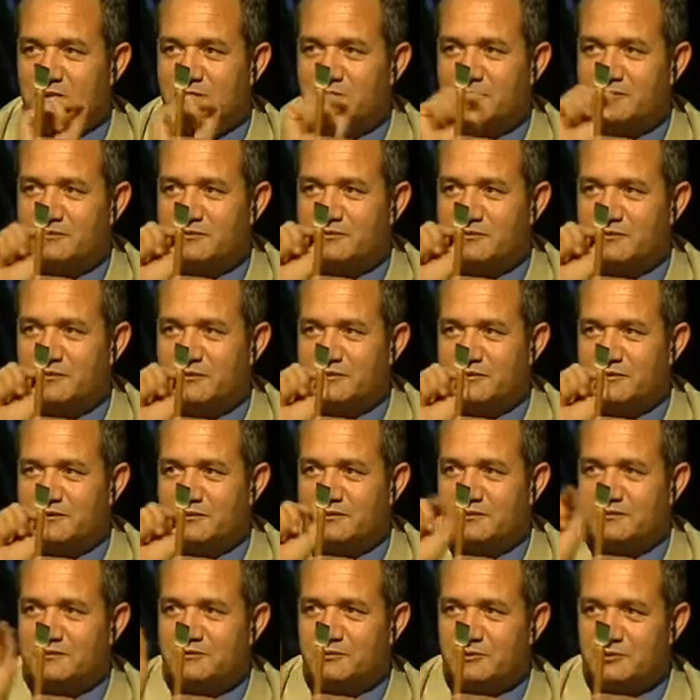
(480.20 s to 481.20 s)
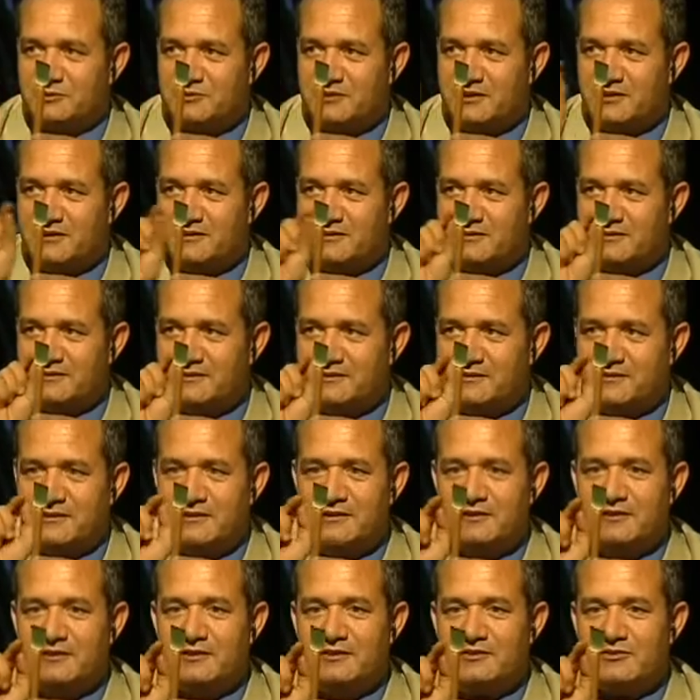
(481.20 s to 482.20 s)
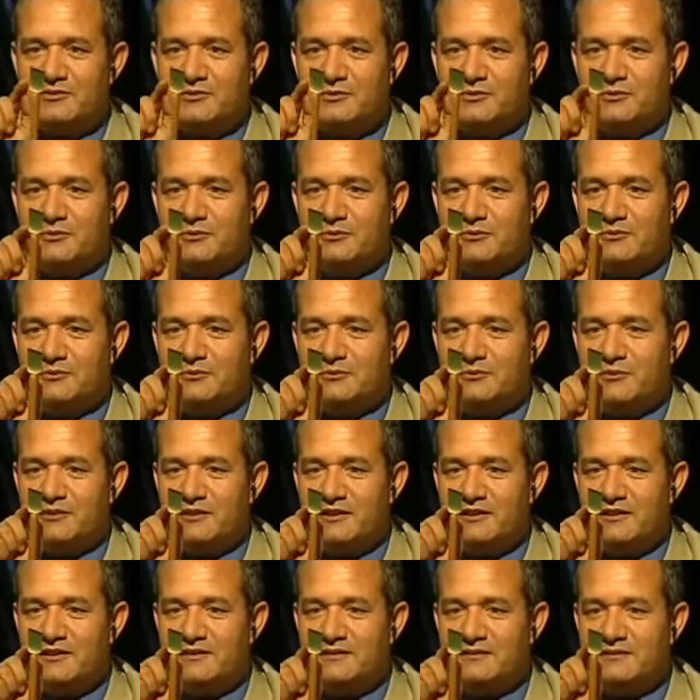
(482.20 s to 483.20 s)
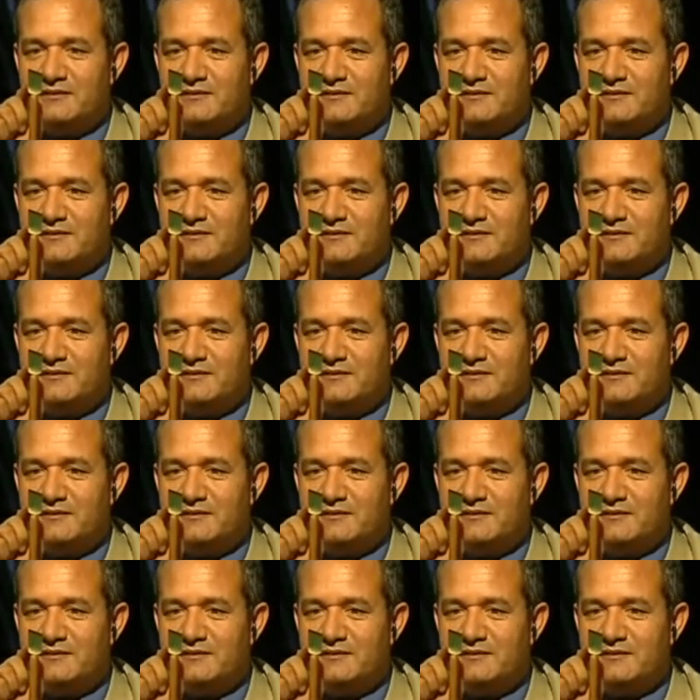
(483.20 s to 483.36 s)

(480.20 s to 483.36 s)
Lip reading: of your writing, so you need